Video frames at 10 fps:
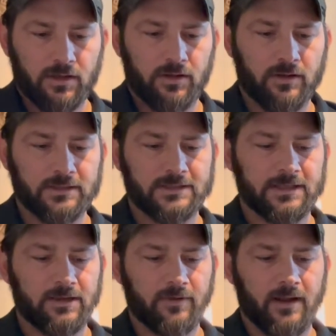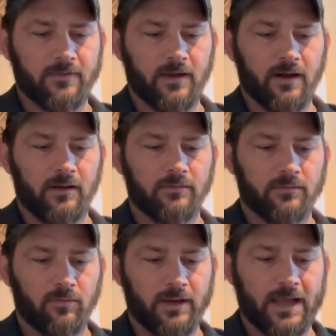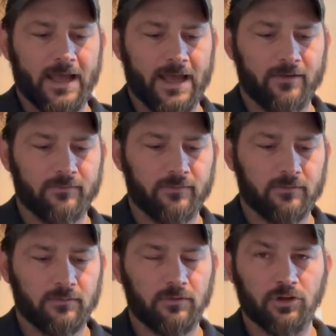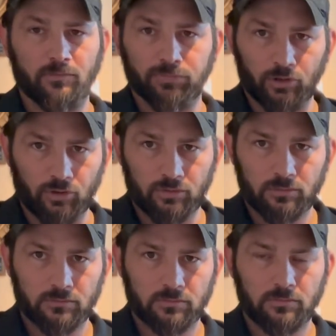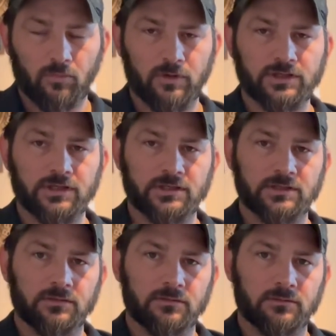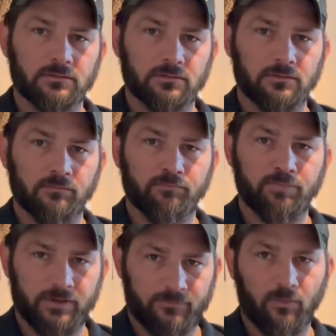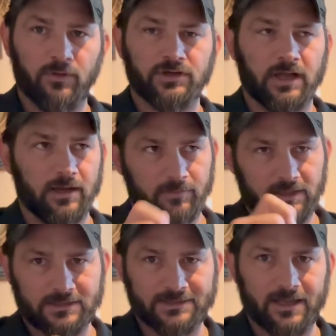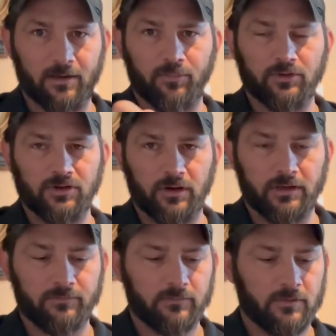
you can see right there we have the blue, which is before the shot, I'm getting set up on target.